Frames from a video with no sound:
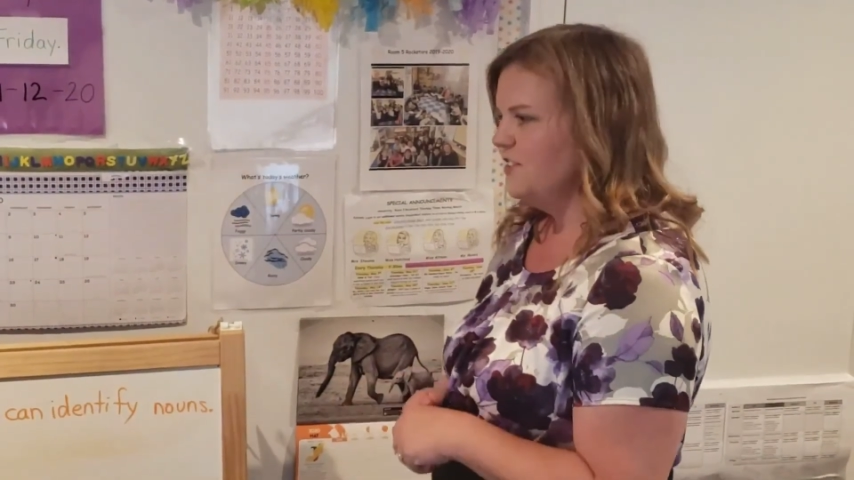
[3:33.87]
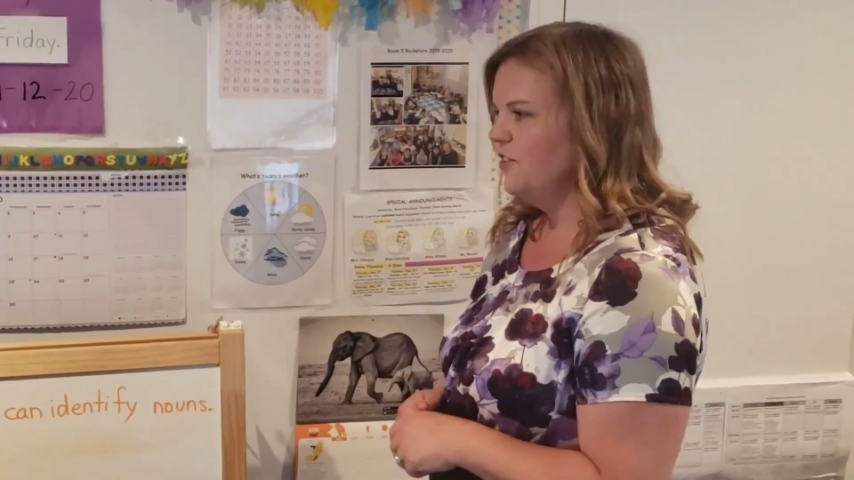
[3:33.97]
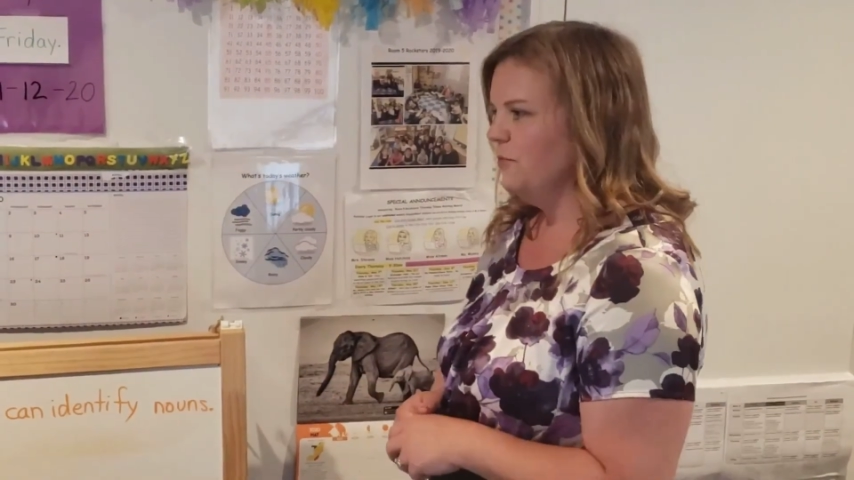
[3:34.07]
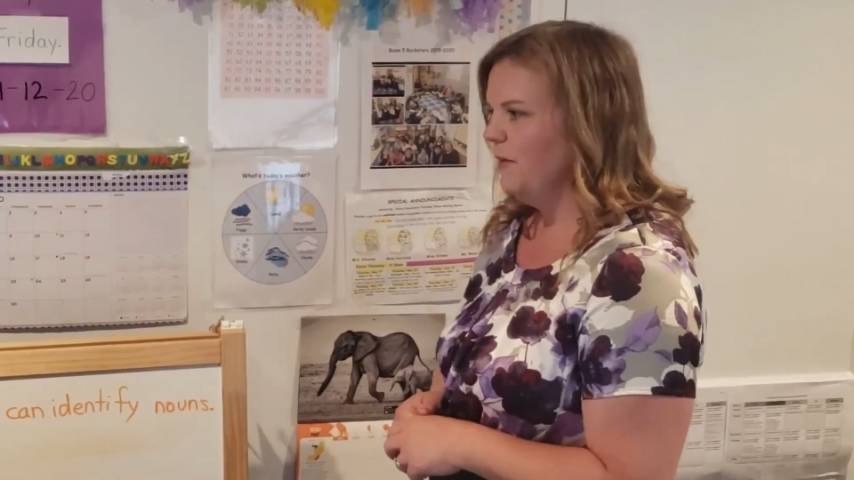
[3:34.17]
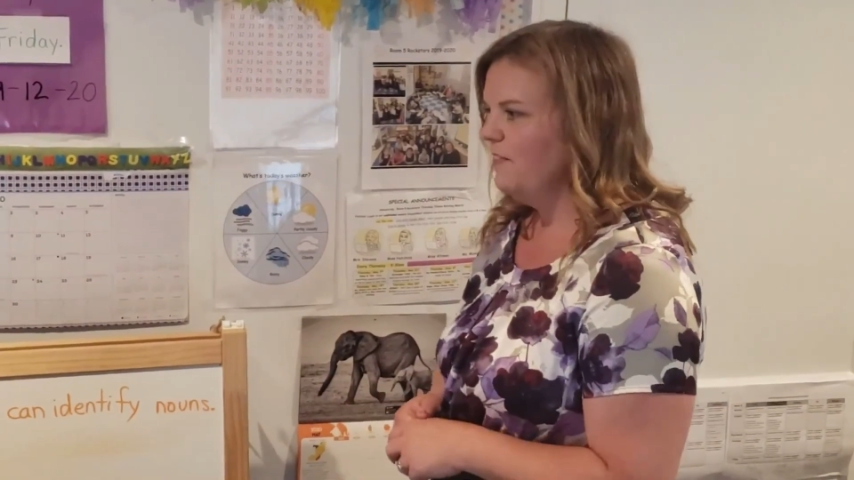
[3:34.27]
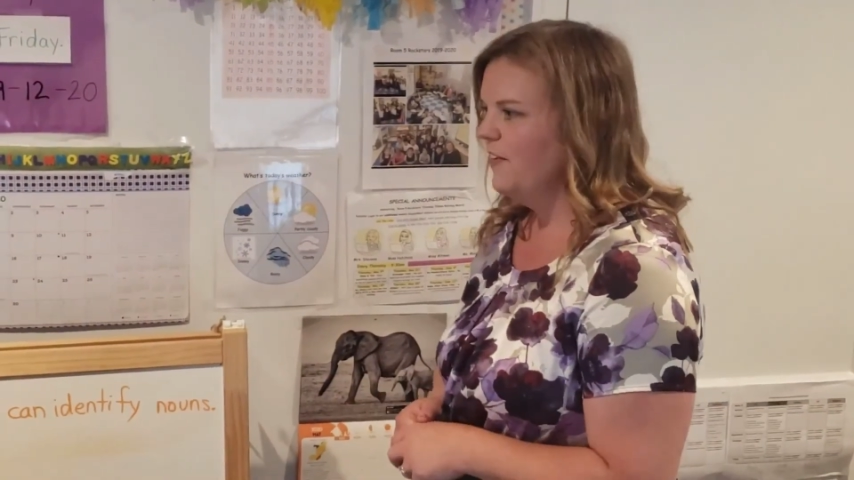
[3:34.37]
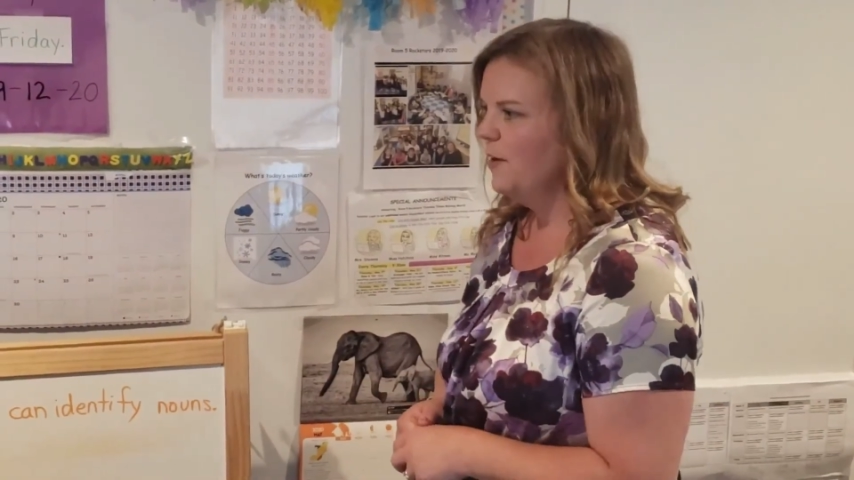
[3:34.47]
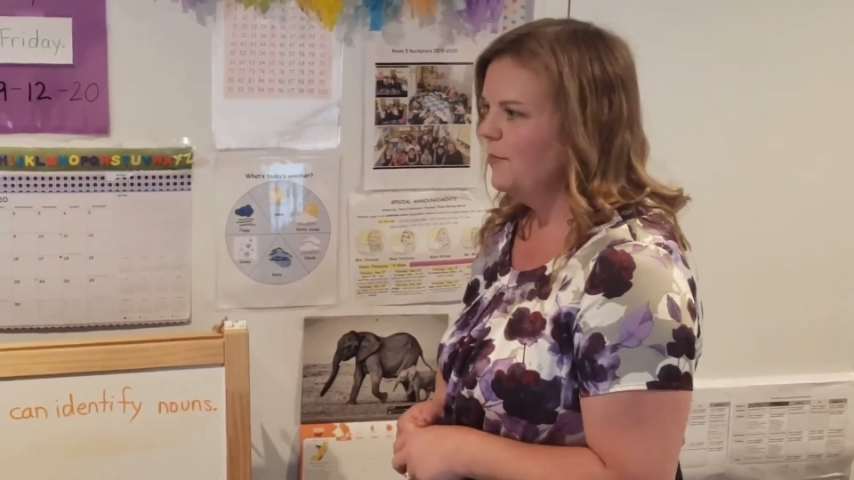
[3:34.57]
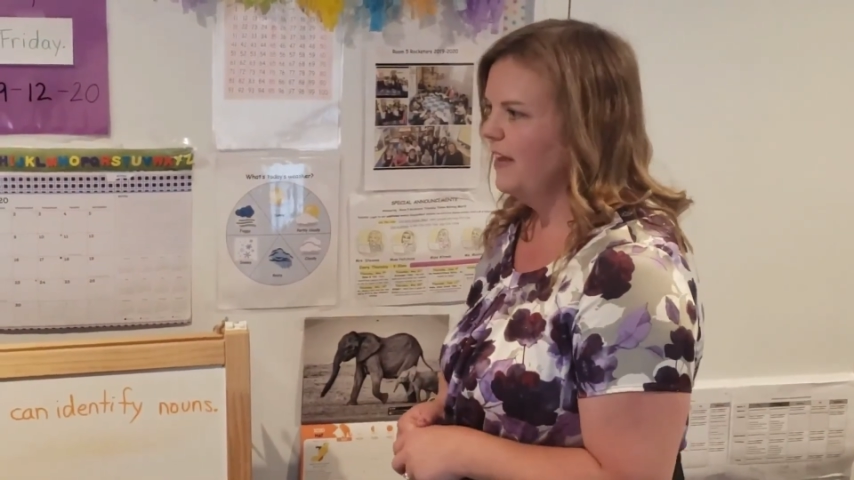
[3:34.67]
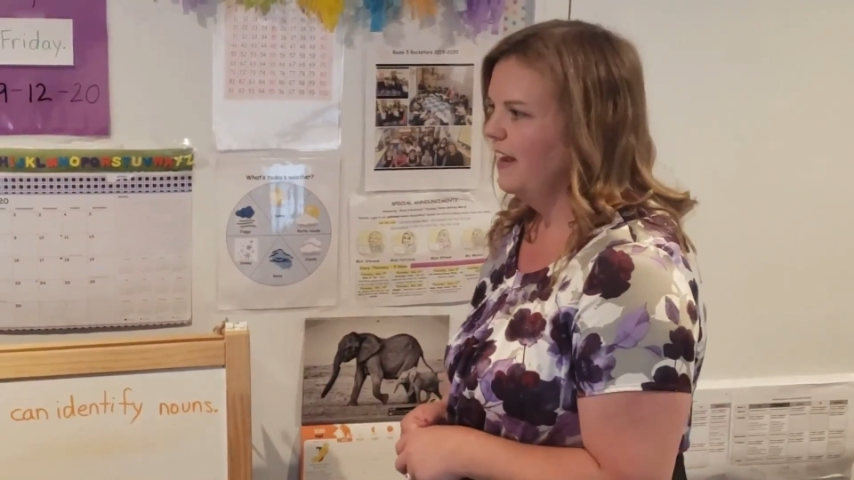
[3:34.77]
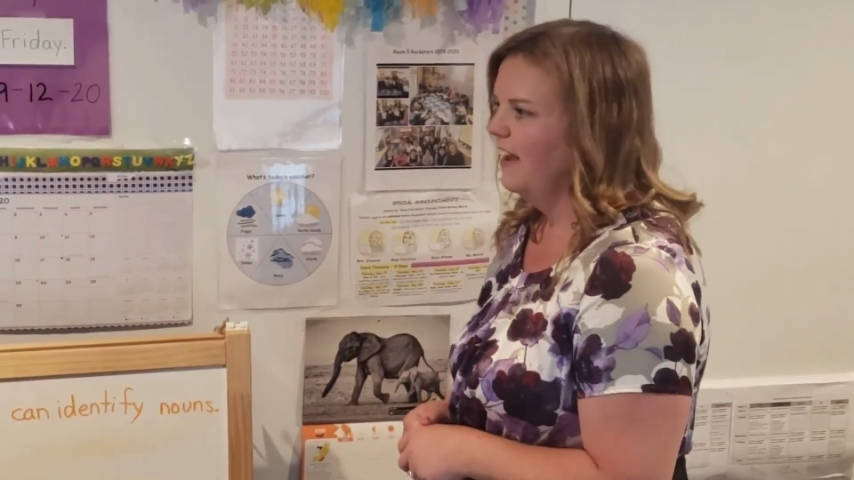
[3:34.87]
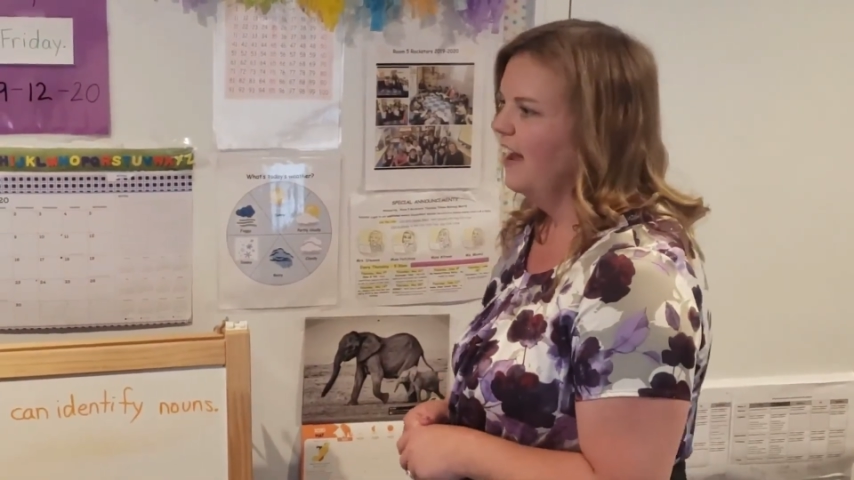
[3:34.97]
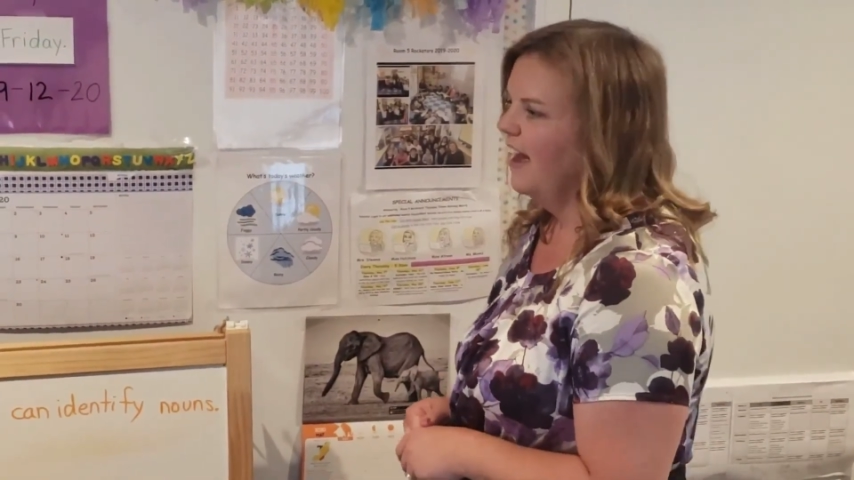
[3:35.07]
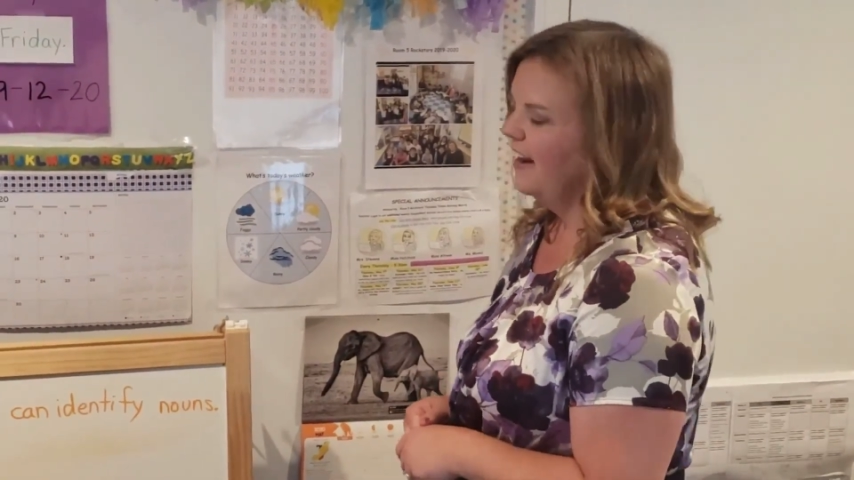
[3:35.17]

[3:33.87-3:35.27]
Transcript: too. My family